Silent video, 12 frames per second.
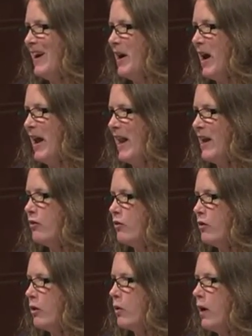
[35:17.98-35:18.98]
answer
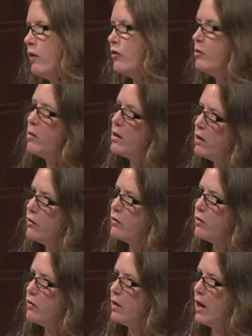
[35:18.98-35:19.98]
to your question, but it is to
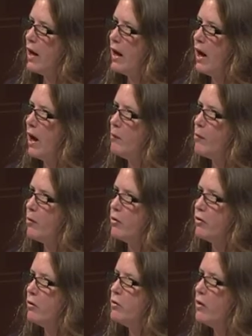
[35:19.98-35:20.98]
say I'm a
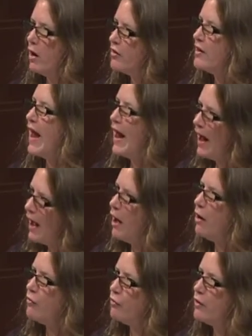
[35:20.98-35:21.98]
person who doesn't
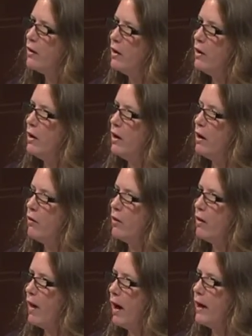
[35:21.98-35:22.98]
have a
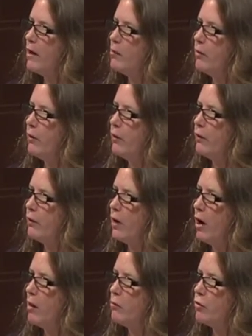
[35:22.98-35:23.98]
reliable
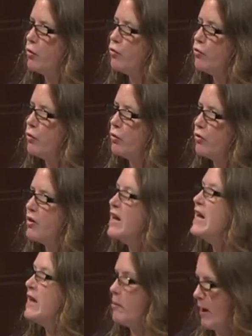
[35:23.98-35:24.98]

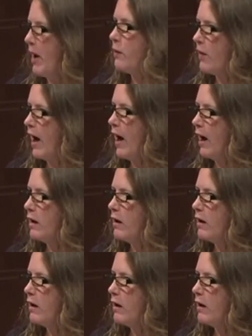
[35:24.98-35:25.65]
routine about that.